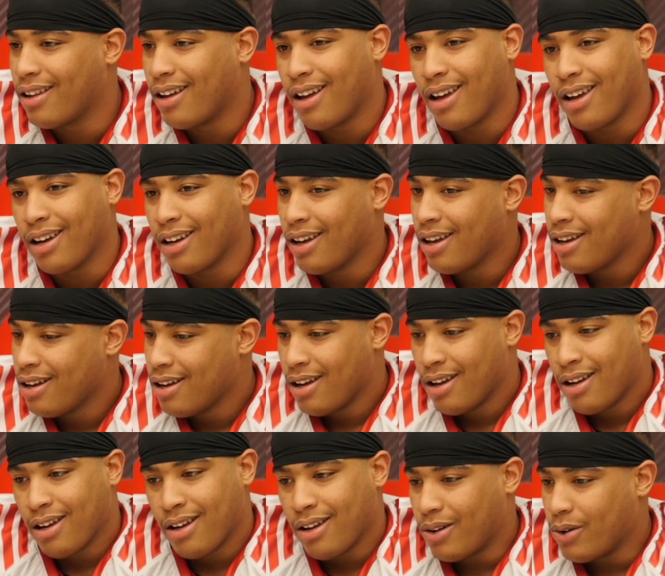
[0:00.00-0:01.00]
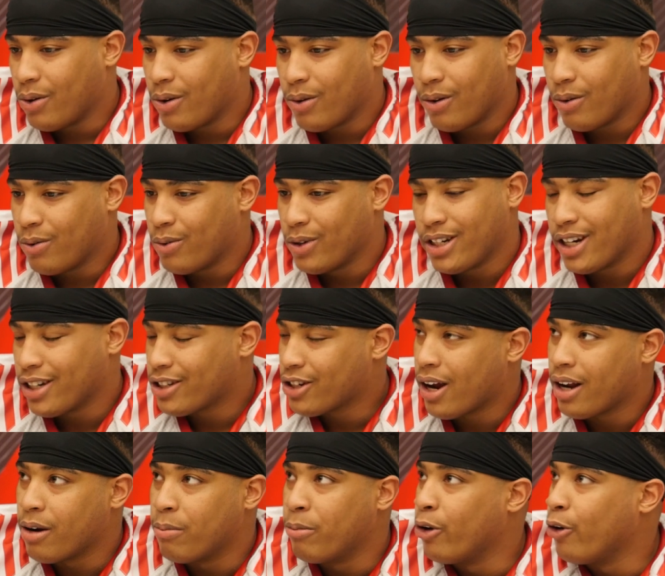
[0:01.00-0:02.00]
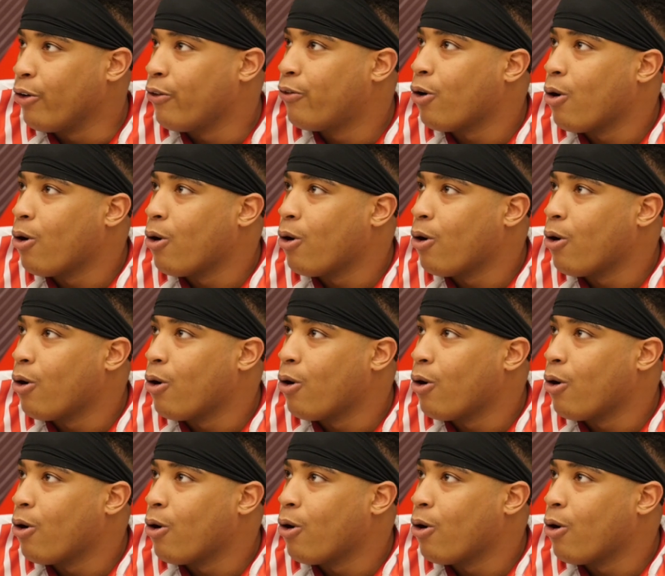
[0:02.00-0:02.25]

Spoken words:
Like, we're just trying to move